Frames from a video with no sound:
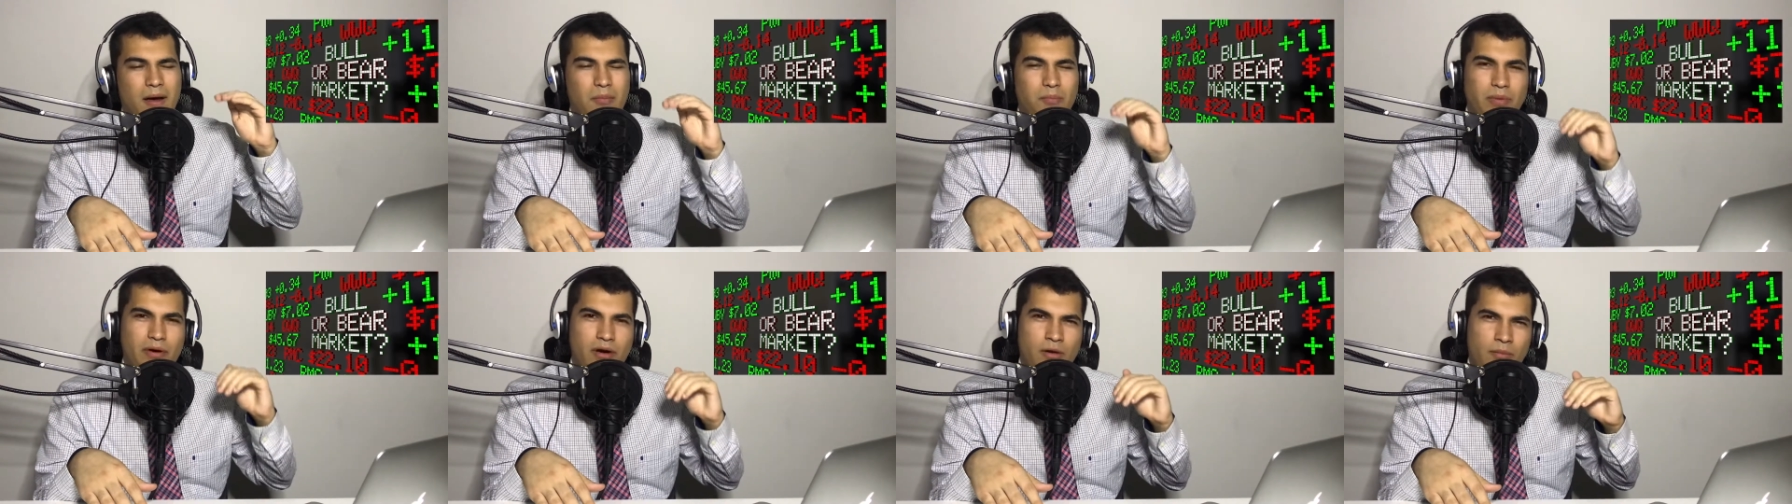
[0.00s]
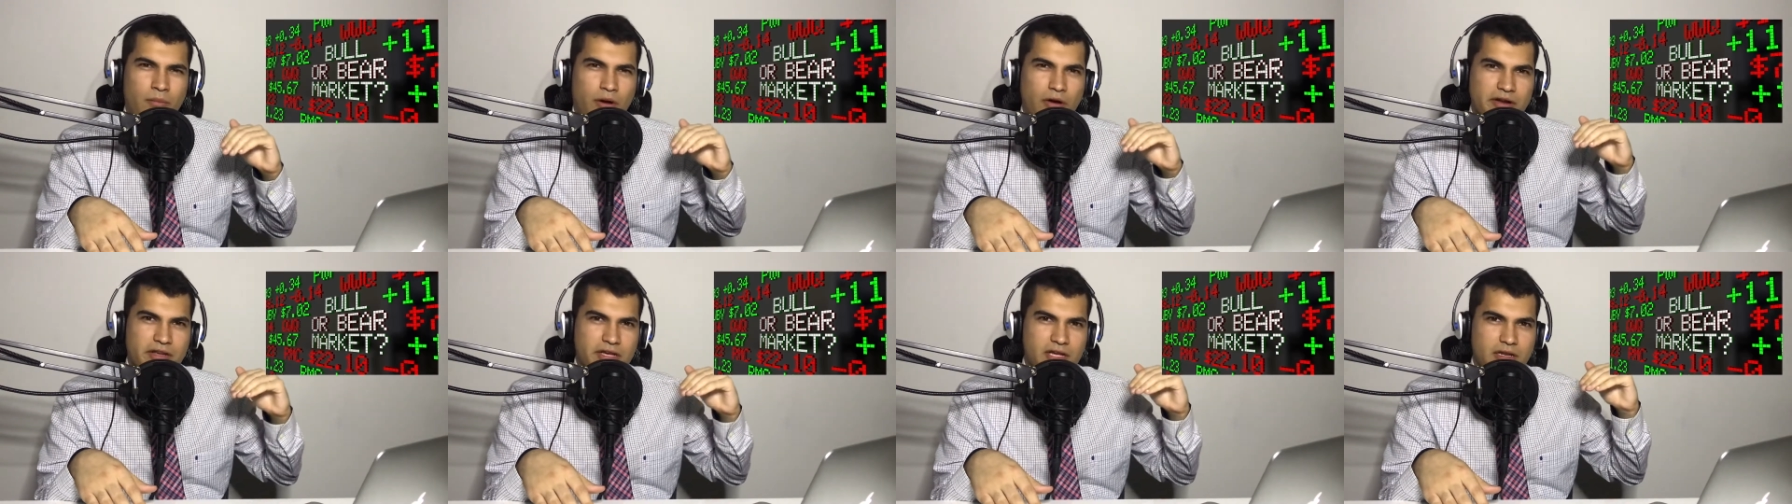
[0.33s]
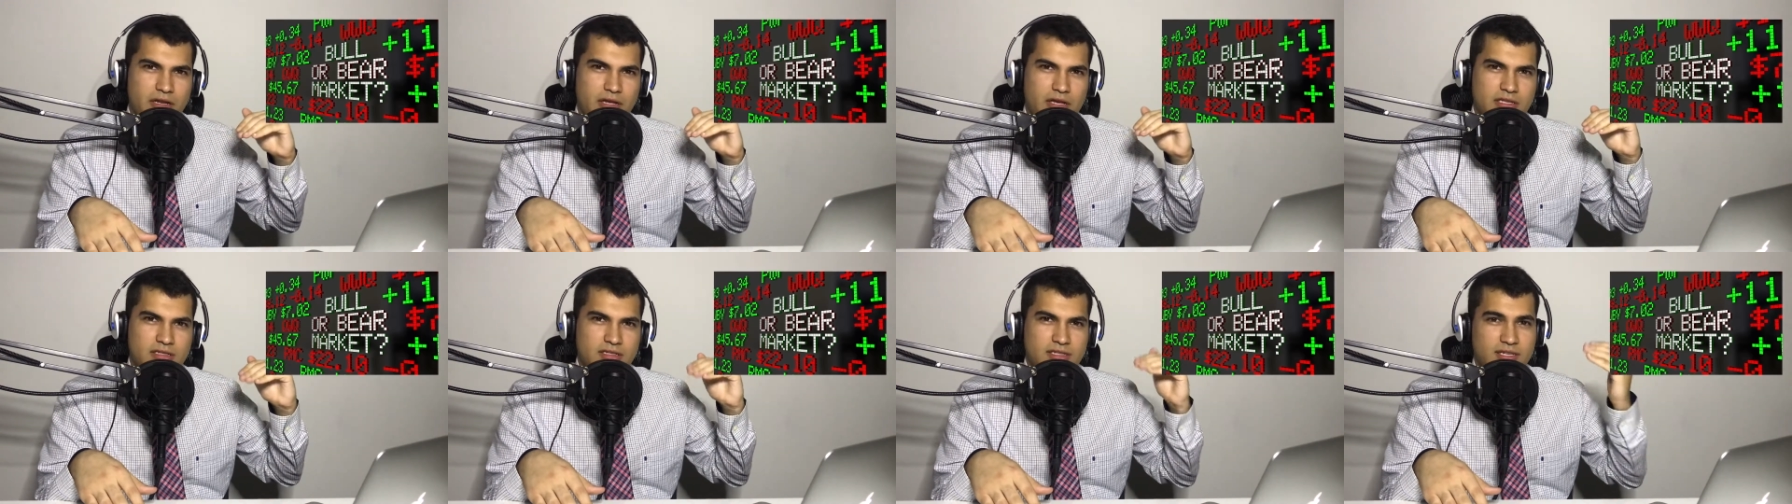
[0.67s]
bear market
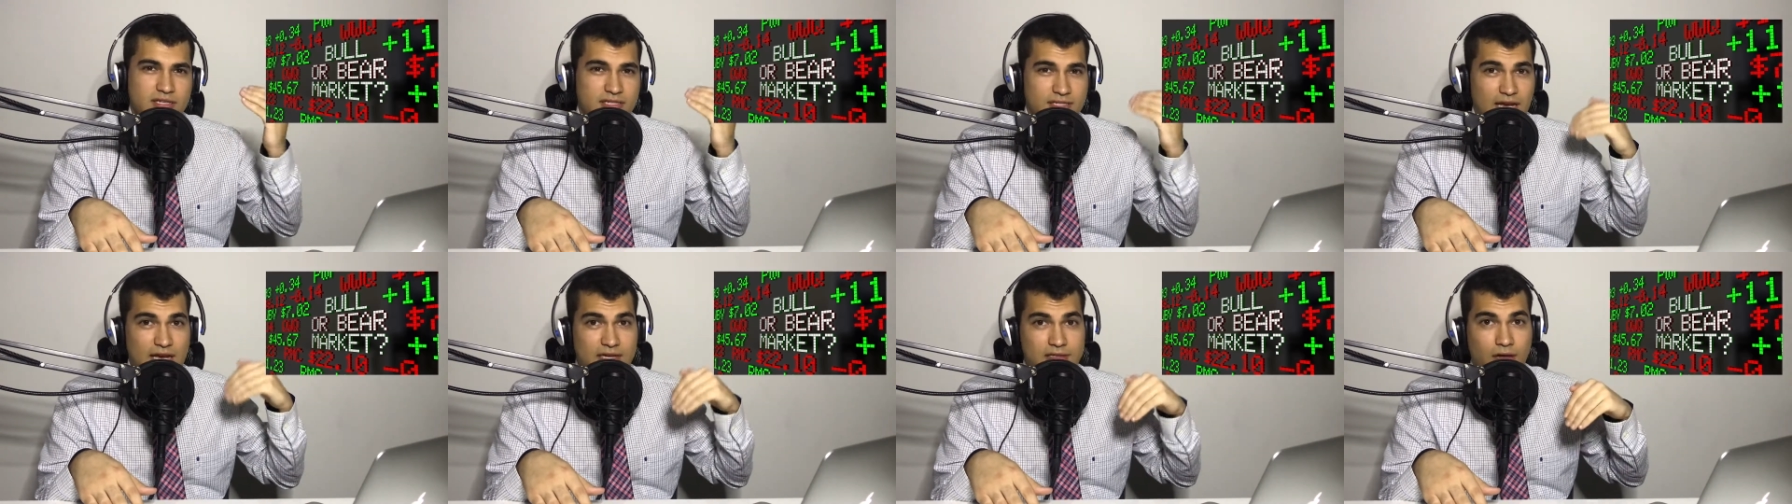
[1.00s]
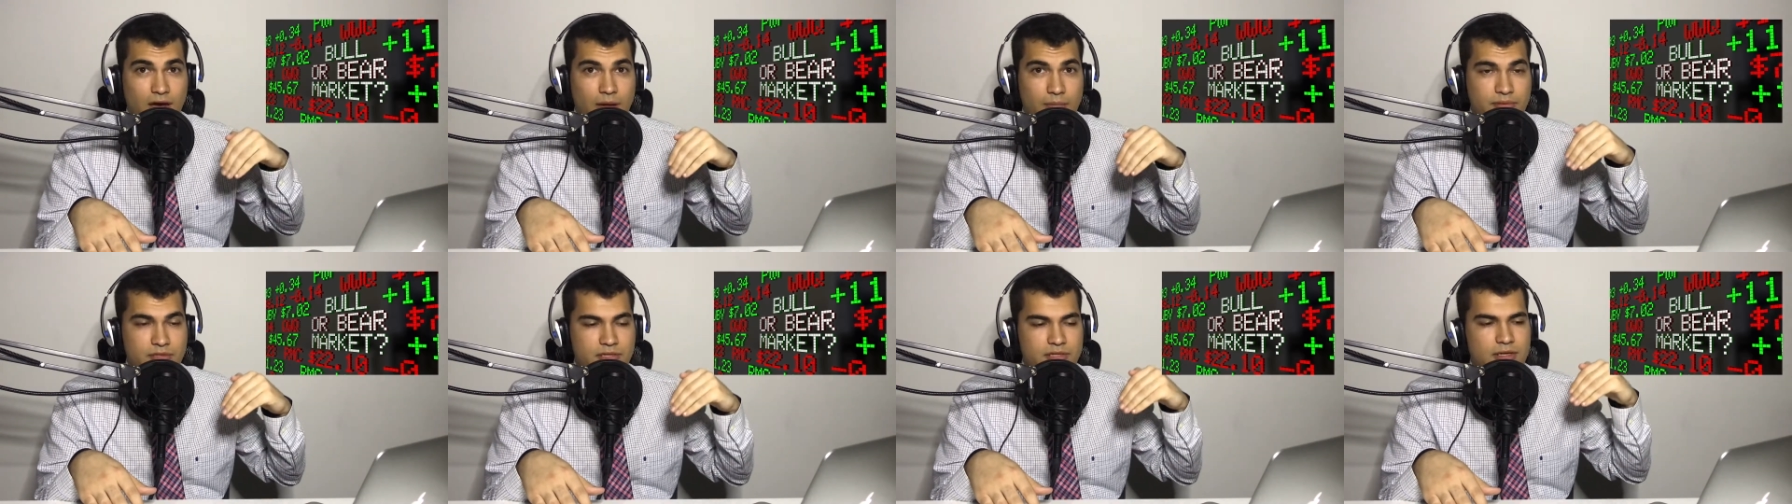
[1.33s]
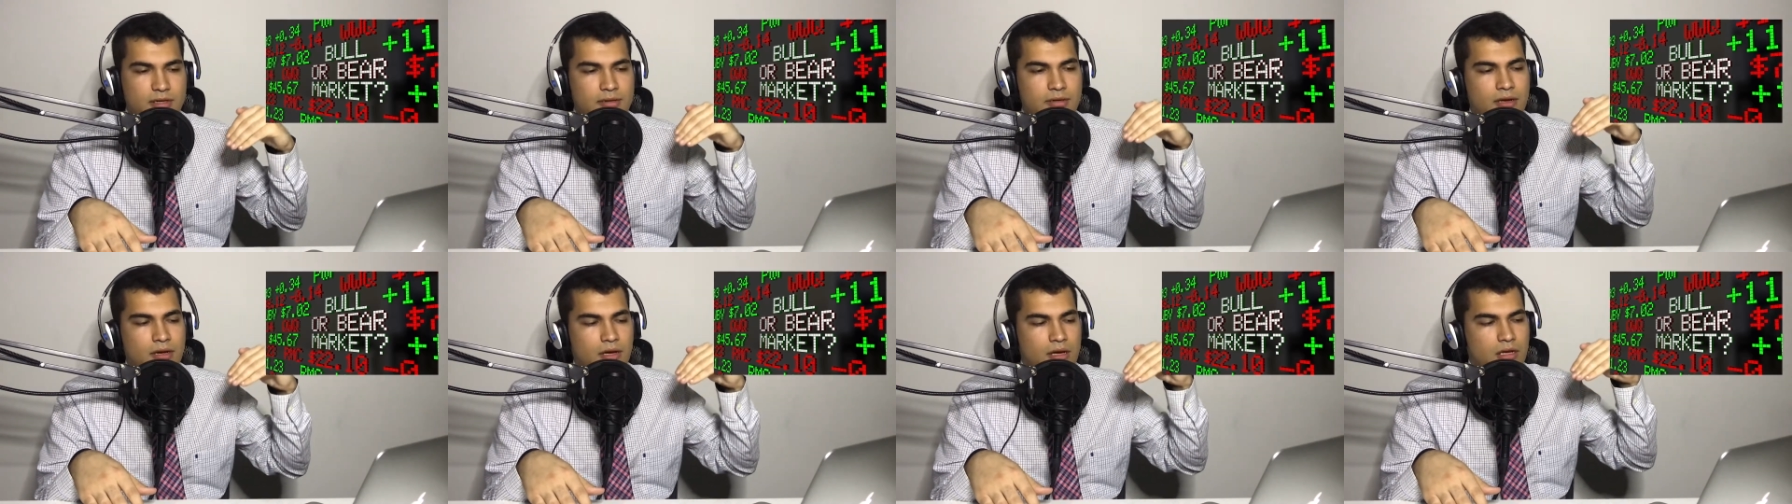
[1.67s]
is the exact opposite.